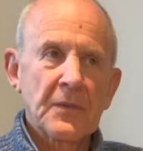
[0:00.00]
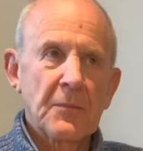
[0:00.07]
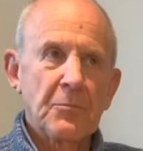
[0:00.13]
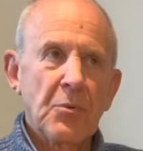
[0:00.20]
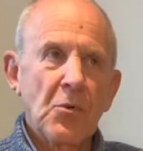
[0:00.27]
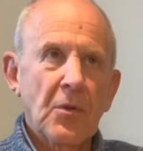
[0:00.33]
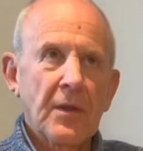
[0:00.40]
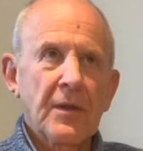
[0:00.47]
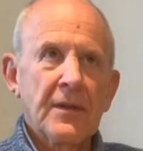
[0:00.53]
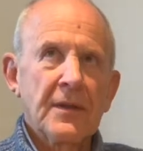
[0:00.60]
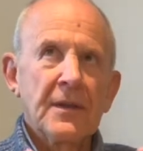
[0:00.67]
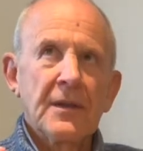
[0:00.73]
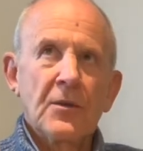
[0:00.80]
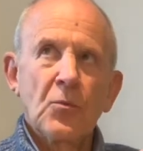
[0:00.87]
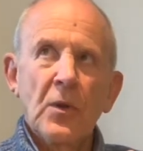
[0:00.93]
book,
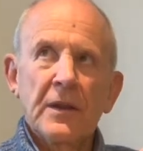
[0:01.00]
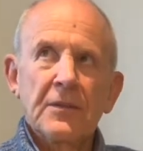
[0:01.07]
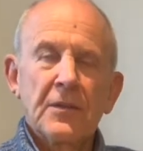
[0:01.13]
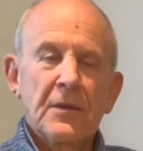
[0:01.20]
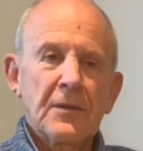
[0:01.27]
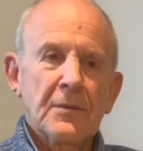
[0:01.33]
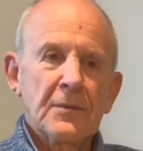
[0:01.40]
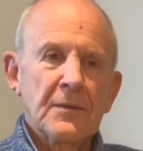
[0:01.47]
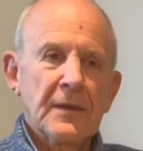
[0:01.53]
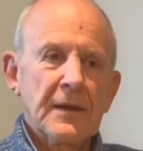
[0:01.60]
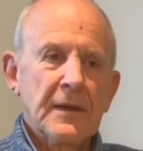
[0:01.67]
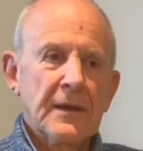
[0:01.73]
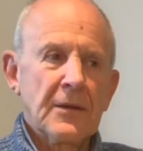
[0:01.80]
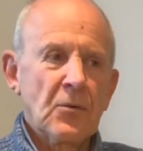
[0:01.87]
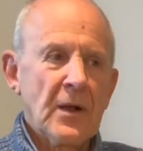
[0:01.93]
one of
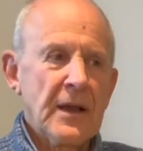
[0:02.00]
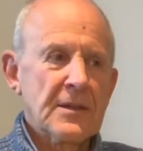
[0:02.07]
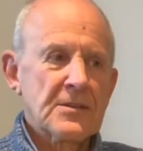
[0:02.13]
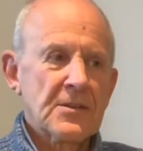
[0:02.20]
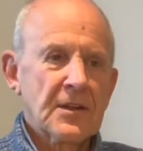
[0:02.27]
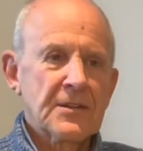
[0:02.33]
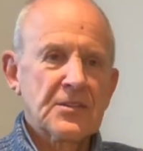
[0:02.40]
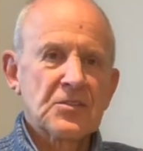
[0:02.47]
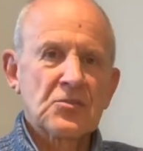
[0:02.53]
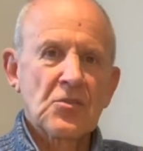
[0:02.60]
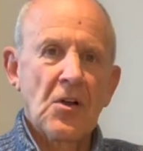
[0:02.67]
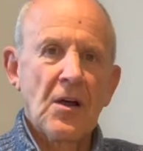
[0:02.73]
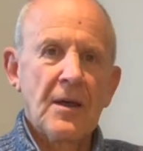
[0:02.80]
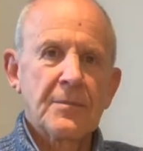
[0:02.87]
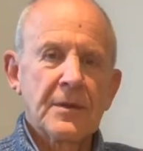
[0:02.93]
the ways I
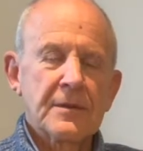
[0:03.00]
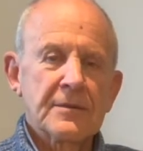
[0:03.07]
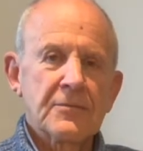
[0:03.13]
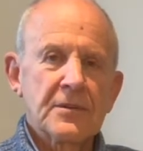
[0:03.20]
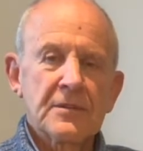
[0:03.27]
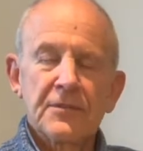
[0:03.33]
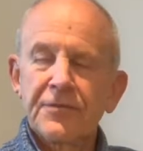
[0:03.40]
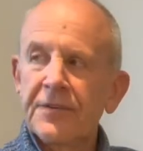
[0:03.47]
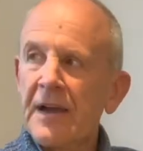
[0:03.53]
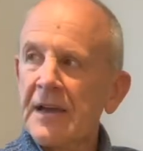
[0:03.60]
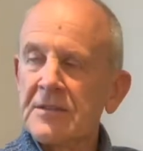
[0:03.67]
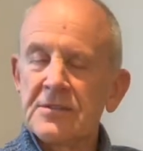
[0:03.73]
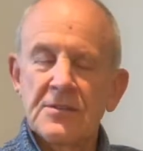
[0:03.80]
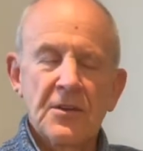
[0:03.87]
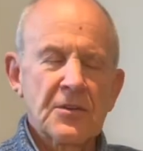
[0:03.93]
describe it, one of the
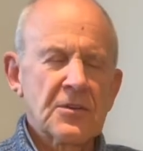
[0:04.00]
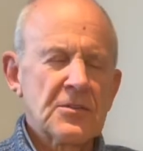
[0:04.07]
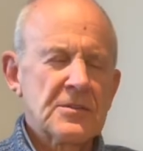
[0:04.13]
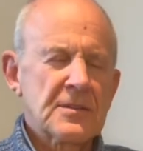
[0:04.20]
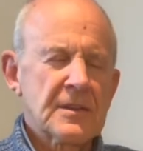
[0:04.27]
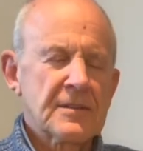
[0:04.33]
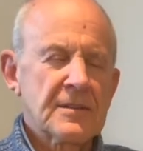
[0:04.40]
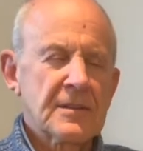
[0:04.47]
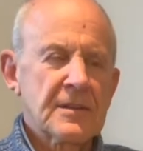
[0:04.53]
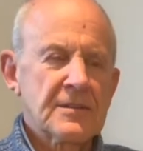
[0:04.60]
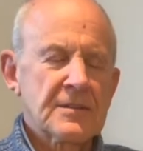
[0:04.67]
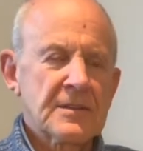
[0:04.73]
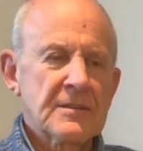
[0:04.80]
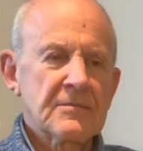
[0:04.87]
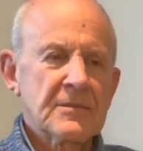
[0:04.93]
phrases I use it
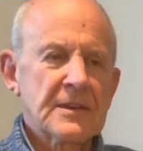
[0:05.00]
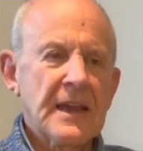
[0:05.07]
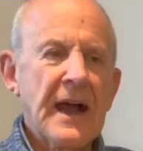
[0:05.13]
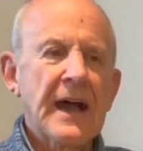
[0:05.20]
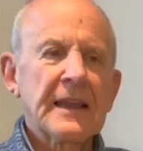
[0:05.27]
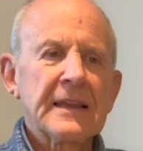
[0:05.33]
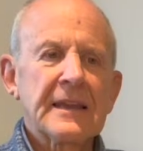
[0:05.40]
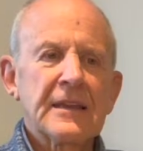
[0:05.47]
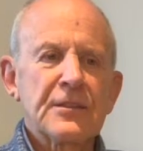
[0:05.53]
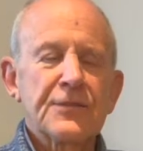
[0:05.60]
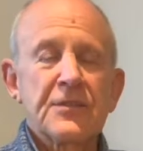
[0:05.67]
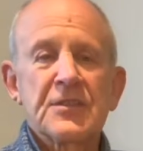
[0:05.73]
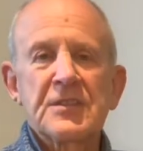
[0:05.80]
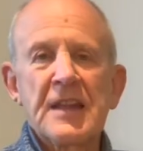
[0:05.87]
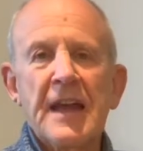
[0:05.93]
is, garlic is for
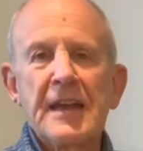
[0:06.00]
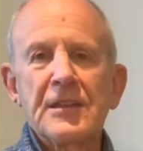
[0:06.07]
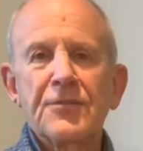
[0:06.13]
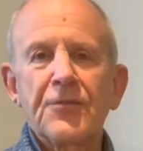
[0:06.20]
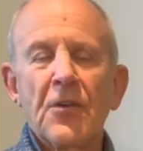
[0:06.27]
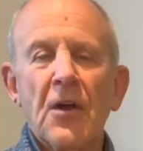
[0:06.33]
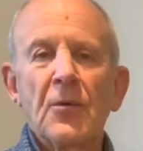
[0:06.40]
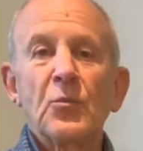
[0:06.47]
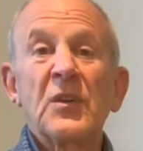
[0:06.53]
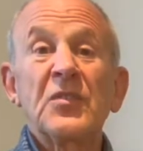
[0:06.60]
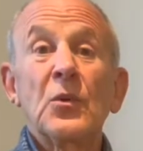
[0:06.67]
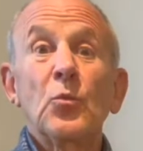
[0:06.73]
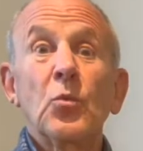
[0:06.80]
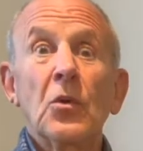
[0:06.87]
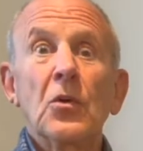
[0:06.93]
stage fright when the
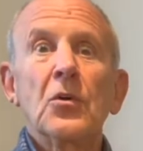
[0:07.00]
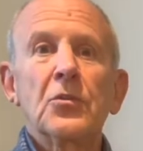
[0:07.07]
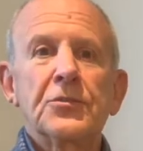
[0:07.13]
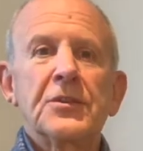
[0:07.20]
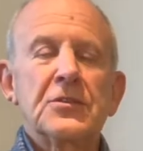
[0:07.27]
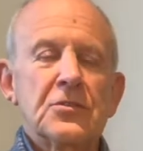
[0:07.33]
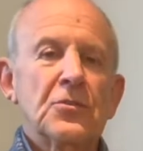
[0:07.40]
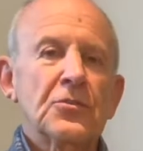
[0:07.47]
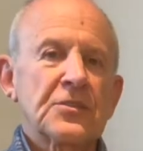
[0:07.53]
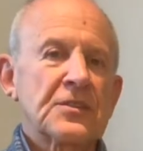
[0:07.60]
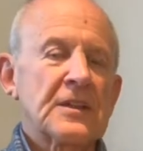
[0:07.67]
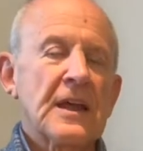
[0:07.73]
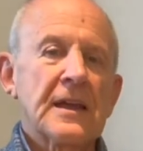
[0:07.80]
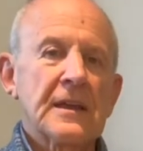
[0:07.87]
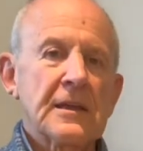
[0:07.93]
world is your
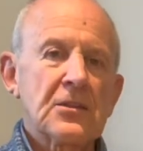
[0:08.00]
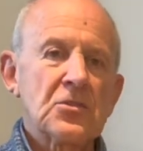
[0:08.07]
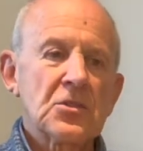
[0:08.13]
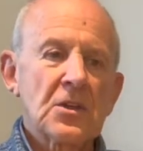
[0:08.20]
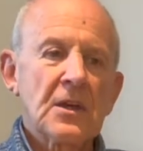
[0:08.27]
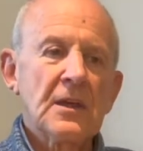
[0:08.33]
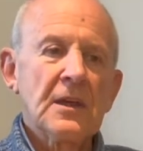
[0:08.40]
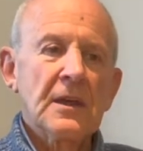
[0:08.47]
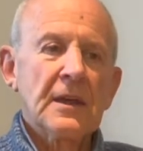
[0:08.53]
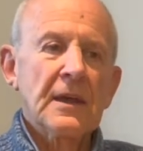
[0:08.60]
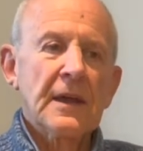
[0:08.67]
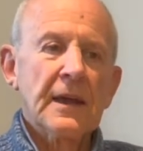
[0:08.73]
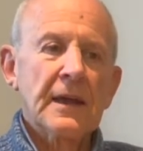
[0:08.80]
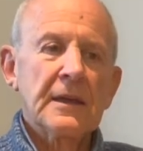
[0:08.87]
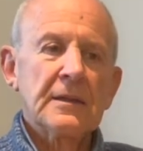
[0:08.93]
stage.
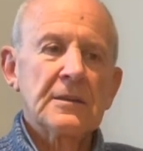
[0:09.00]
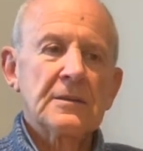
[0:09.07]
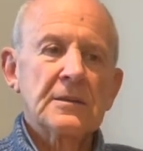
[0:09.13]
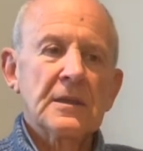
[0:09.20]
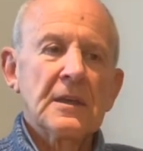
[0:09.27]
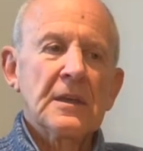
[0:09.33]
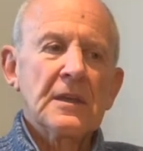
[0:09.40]
And,